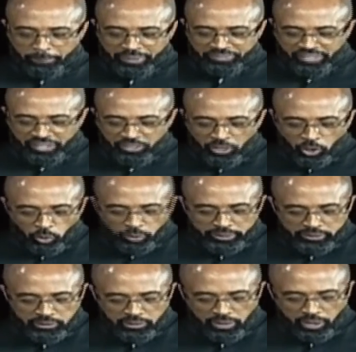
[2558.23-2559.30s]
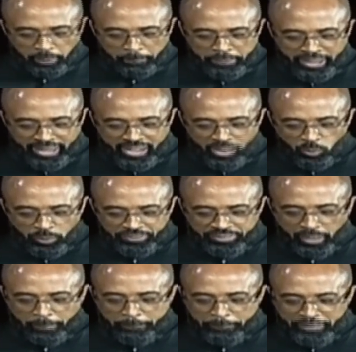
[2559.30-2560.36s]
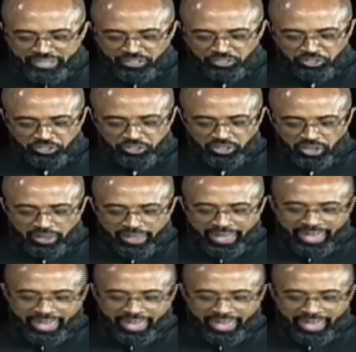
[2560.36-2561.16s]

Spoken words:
but they noticed a bay with a beach